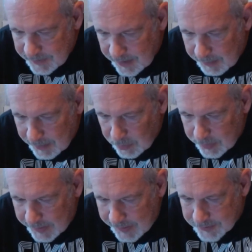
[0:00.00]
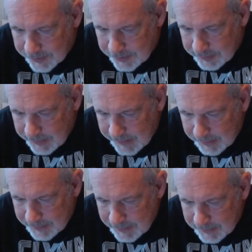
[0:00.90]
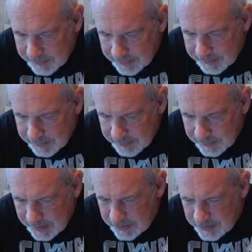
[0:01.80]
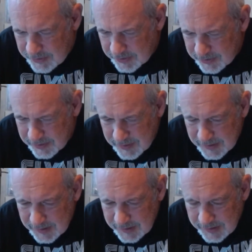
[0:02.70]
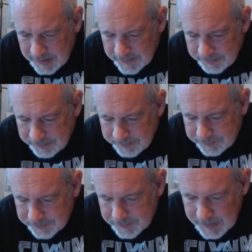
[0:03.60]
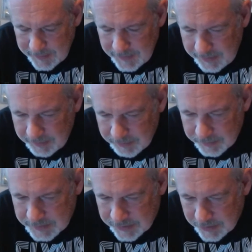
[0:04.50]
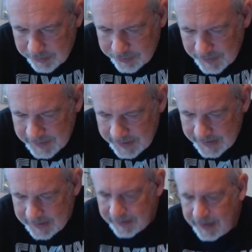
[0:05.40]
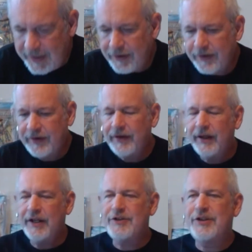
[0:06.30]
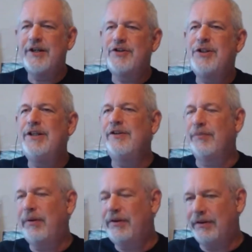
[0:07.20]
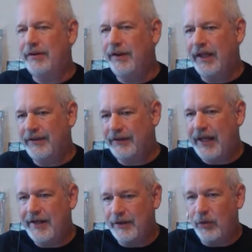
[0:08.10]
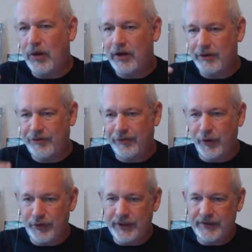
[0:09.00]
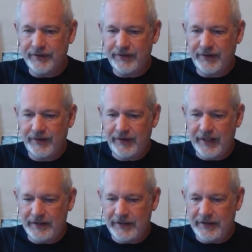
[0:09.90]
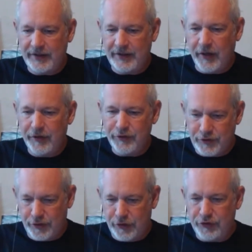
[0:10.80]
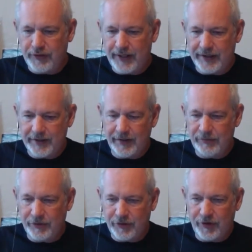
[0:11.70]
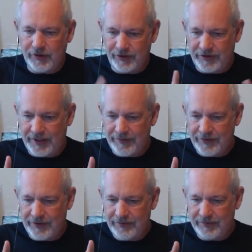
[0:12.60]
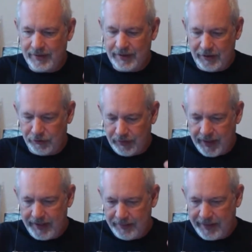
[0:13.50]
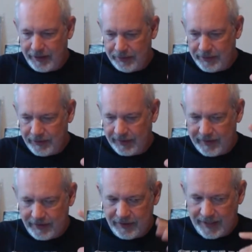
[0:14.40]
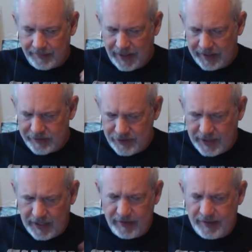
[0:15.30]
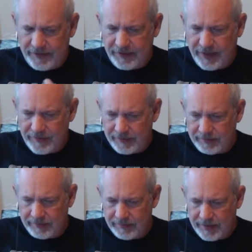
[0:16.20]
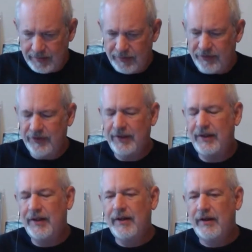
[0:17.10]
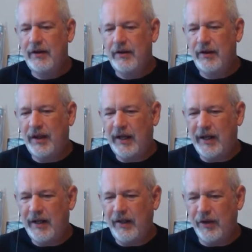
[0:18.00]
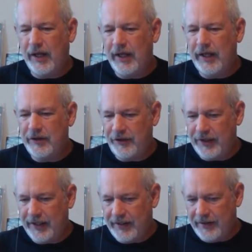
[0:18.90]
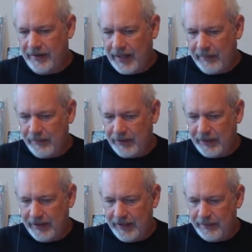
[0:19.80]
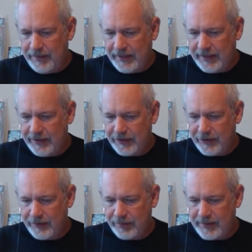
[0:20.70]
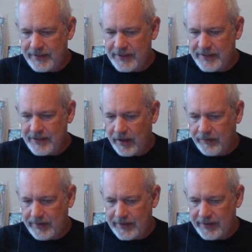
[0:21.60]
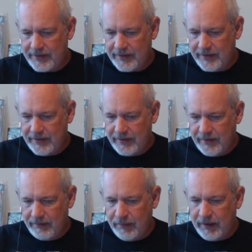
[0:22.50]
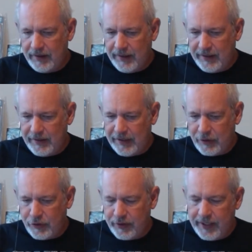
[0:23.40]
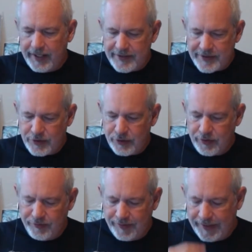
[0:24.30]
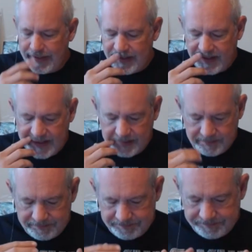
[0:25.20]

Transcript: about what actually could be happening. It's just, and then when they start fighting again later, and Shang-Chi is basically like dead in the water floating, and then the other, the good dragon comes along and saves him, and he'll ride him out. But it's like, does he have oxygen? How did he save him? It was, I, look, I understand I'm nitpicking certain pieces of it, but it, it creates sort of like, um,